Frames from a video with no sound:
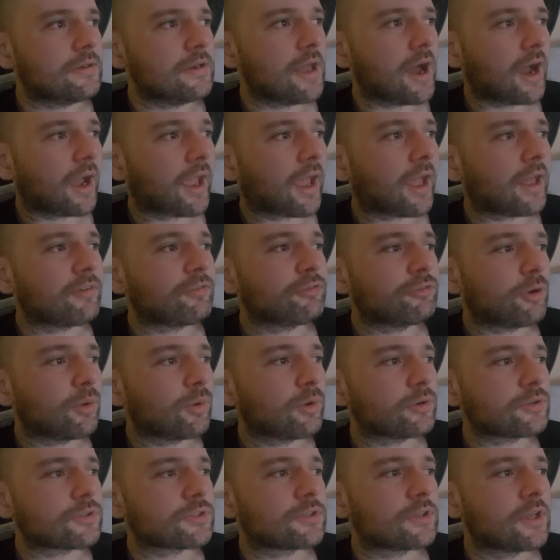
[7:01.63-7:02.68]
had
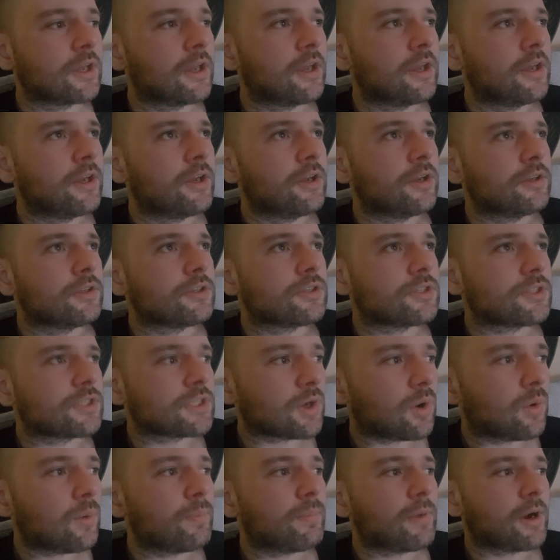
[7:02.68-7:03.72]
focused
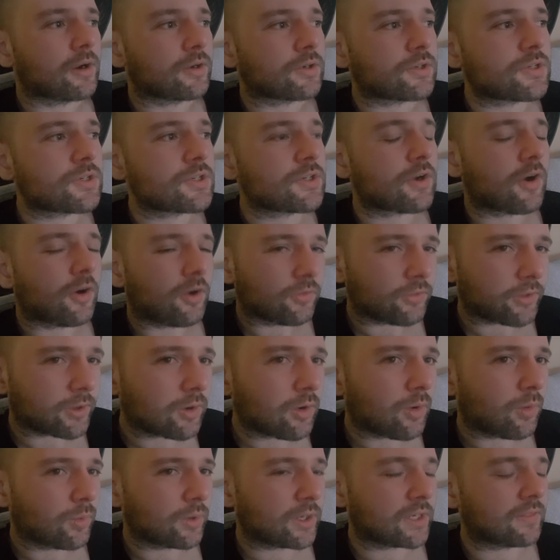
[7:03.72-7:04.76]
so much on the
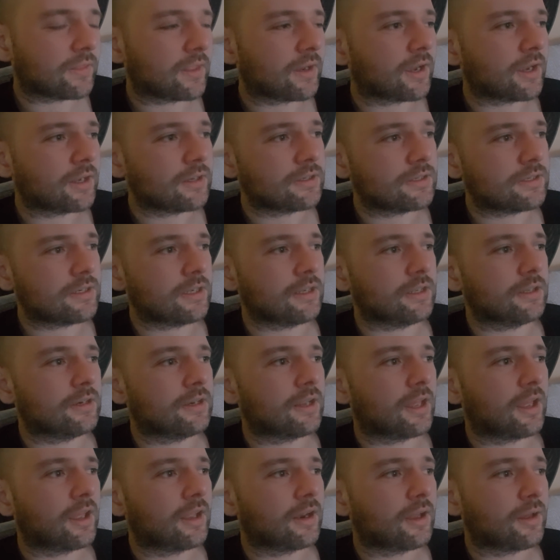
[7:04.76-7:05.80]
coding that I did.
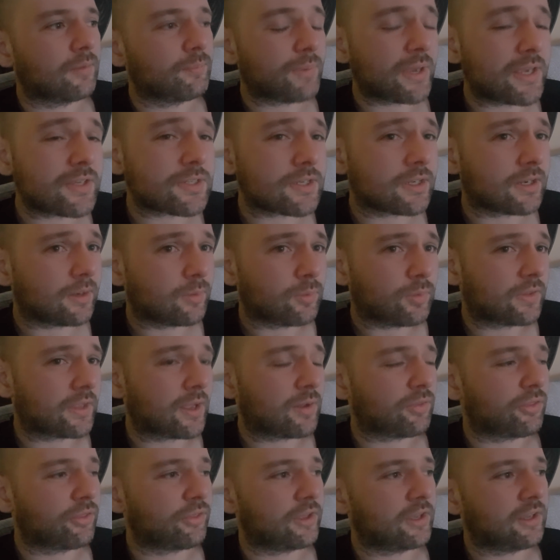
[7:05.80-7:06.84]
And I basically,
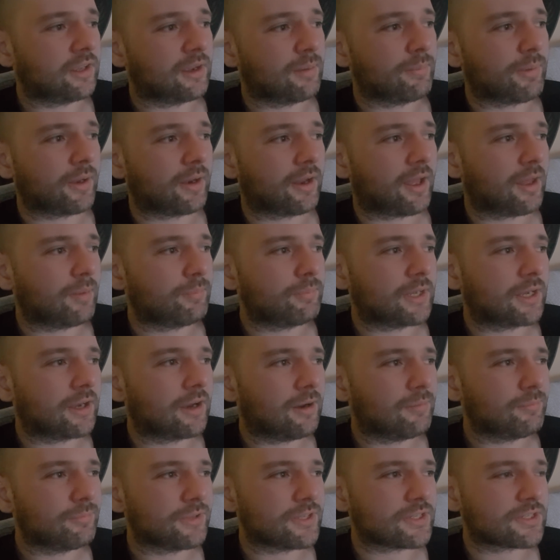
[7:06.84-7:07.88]
without thinking about it, had
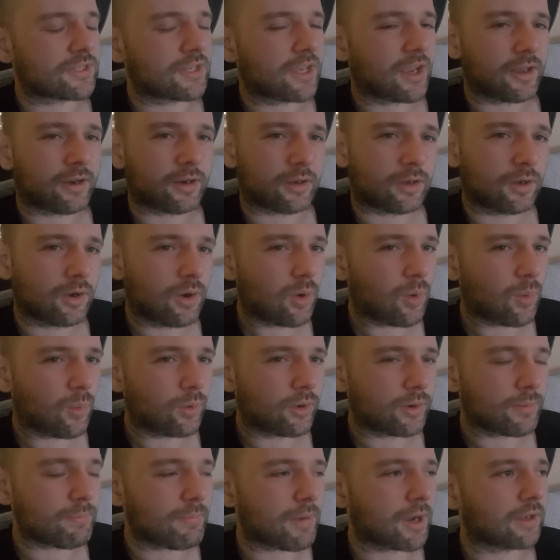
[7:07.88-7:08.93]
become this kind of
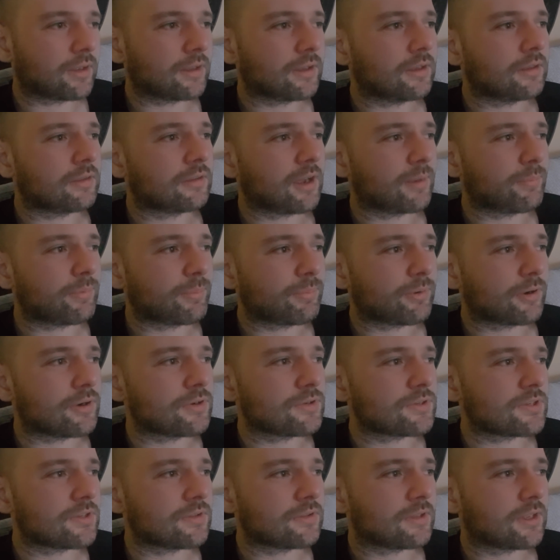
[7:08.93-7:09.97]
code monkey type of
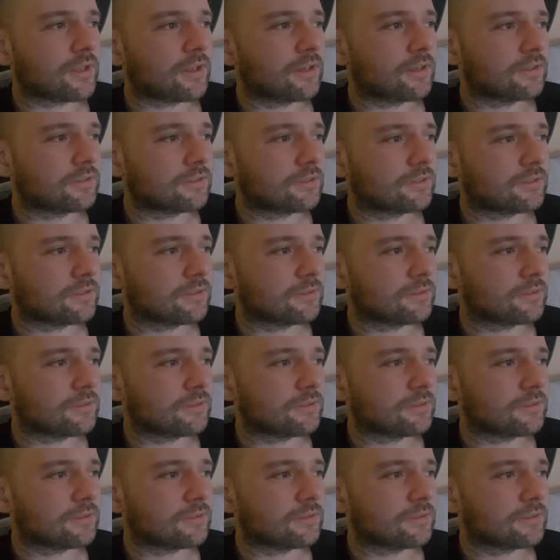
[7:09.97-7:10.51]
person that